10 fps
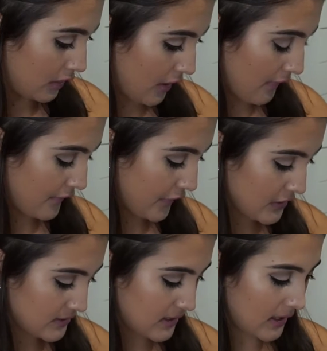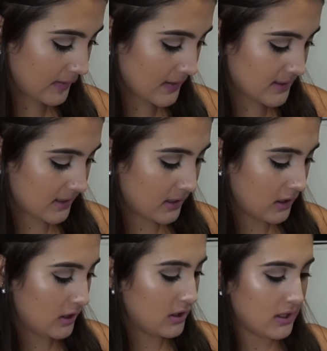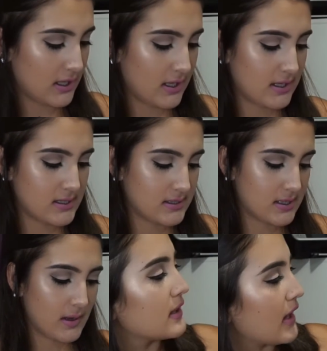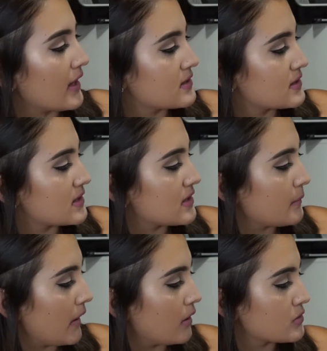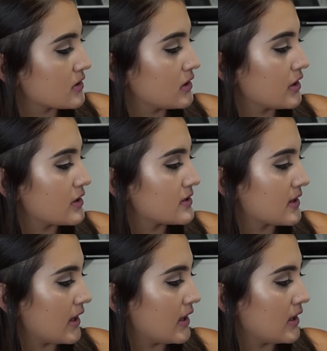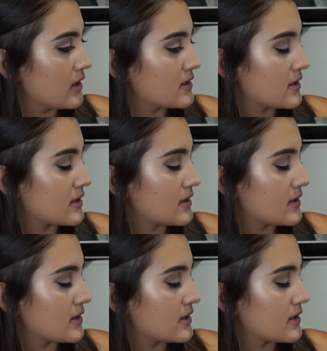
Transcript: The first thing that's in here is Yes to Tomatoes Clear Skin